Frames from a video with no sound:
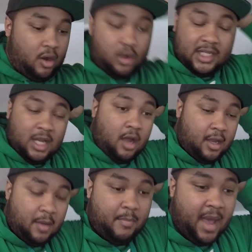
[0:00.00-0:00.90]
gonna talk
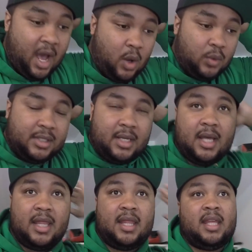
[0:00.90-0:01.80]
about
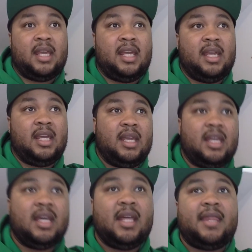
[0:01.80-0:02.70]

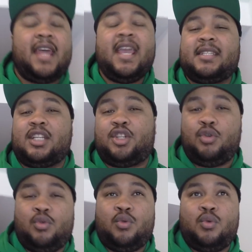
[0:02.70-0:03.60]
the things that
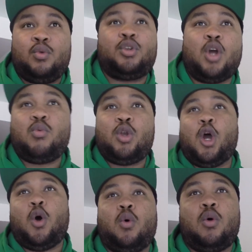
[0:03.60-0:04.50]
you don't
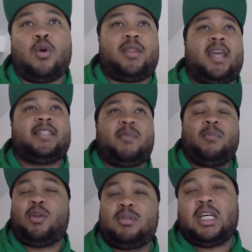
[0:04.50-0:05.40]
know or things
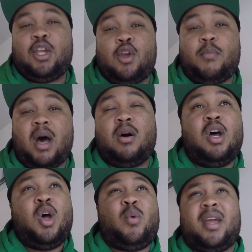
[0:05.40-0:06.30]
people don't tell you about
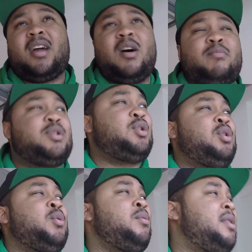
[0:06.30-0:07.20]
when it comes
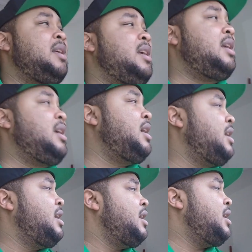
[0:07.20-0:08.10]
to
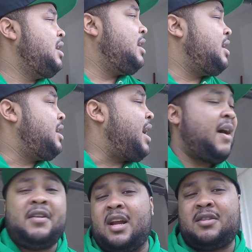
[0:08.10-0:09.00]

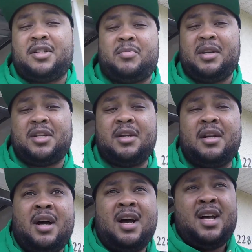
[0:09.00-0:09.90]
having air suspension.
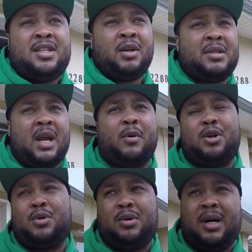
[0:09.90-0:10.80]
So today we're going
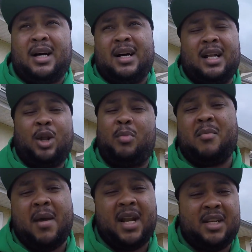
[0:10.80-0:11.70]
to do a little bit
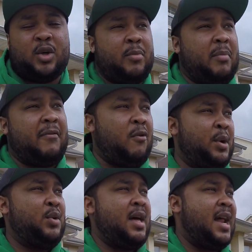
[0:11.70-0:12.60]
of maintenance on it, but before
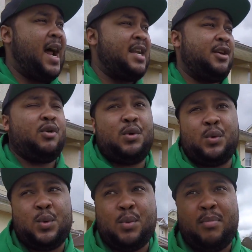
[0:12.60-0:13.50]
we do that, I need to
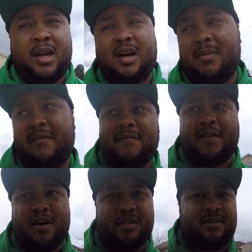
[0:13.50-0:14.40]
go pick up my
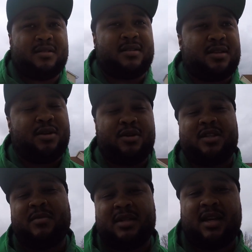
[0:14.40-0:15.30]
father's
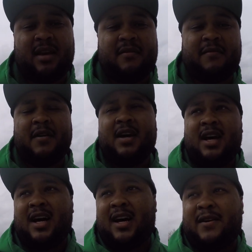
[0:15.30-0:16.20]
Christmas gift.
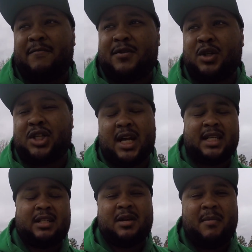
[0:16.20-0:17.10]
So shouts
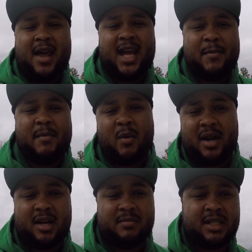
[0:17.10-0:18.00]
out to Mike. I'm on my way
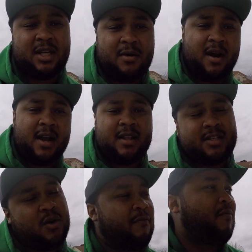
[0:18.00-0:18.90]
to come see you. All right, let's go for a